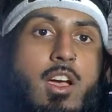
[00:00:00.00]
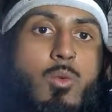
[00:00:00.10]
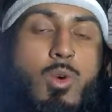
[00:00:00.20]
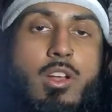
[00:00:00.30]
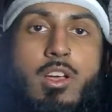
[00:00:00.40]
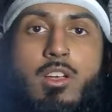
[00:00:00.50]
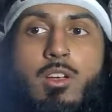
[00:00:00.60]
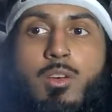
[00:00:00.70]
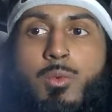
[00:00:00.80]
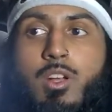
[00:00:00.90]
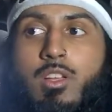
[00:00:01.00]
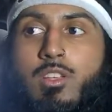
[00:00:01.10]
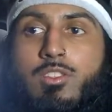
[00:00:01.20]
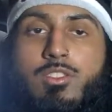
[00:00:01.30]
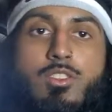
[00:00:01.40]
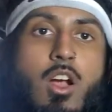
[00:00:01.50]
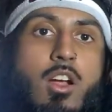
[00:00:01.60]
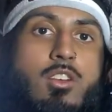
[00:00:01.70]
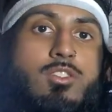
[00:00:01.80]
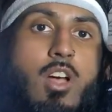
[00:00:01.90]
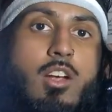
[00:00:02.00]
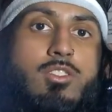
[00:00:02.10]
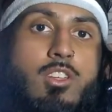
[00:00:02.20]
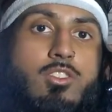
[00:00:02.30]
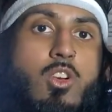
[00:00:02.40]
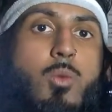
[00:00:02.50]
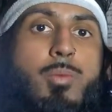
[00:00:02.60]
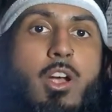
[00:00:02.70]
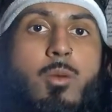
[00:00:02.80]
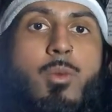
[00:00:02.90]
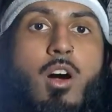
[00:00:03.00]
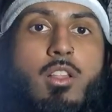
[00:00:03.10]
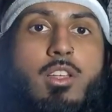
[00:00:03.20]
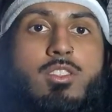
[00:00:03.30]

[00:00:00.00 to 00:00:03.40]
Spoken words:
when a stock starts to go parabolic,